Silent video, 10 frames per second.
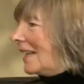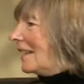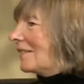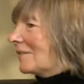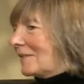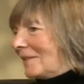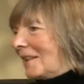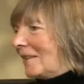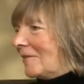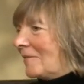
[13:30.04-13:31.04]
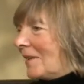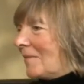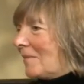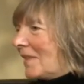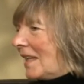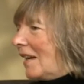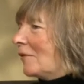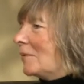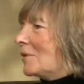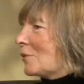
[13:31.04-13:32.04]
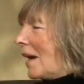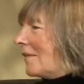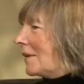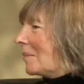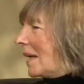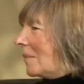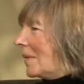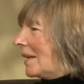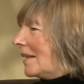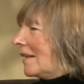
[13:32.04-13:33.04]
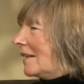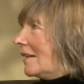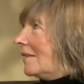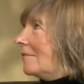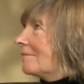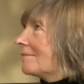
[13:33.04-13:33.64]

I I've been driving maybe